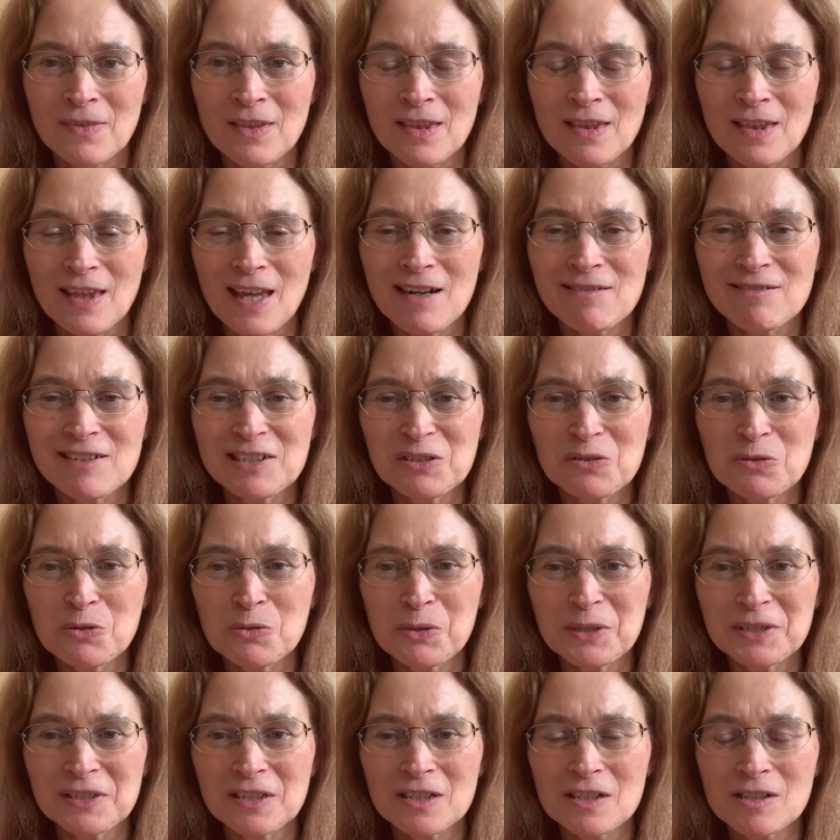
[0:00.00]
There is
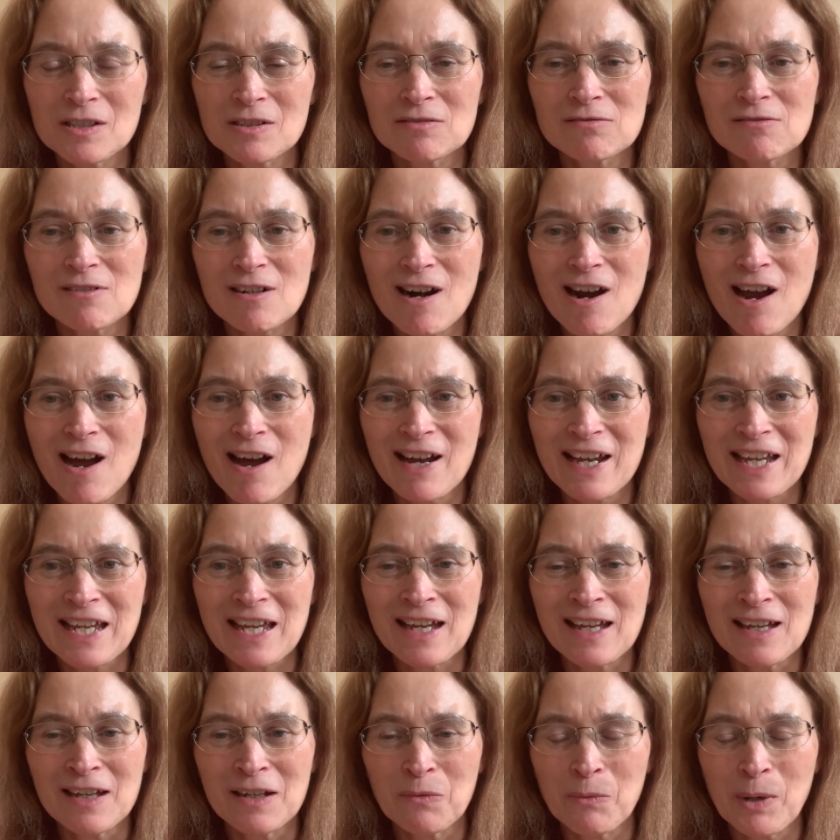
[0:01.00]
always a cry
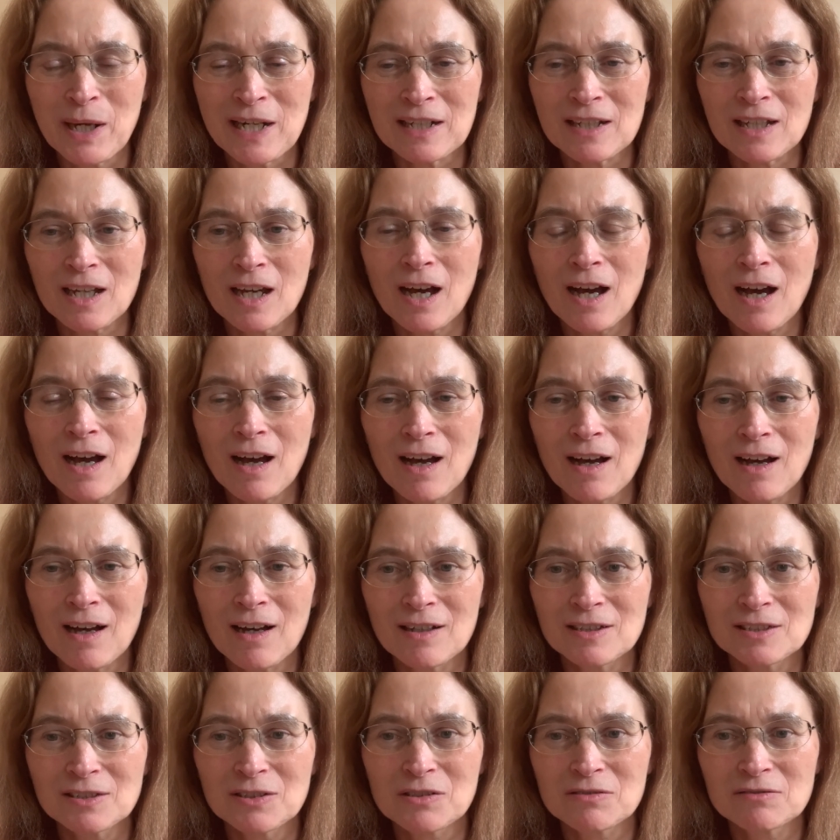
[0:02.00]
when
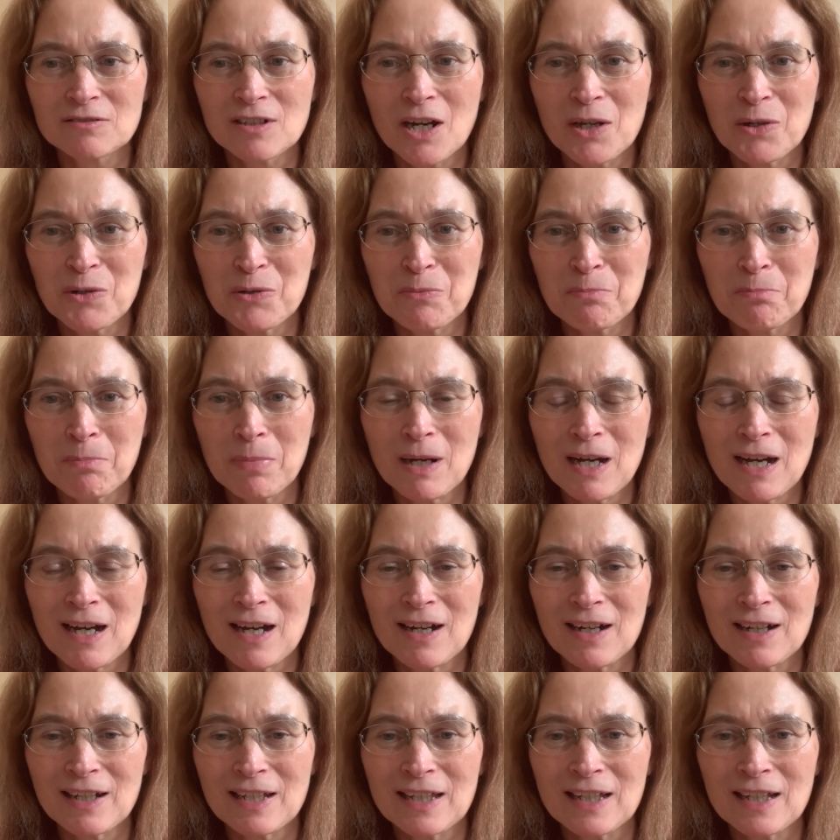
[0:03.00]
cars groan
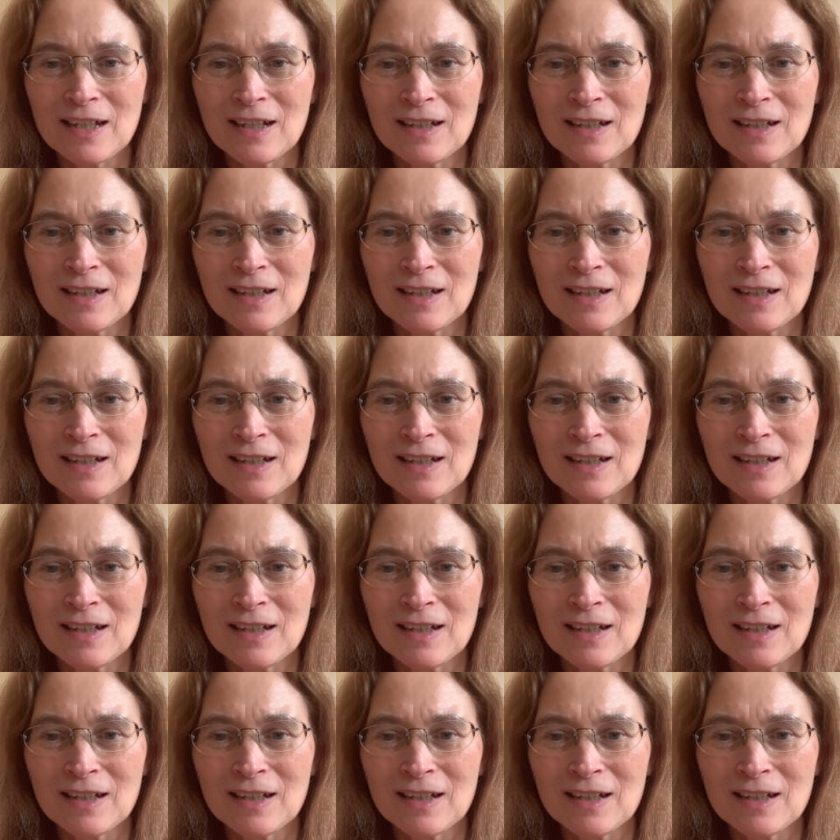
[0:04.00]
by,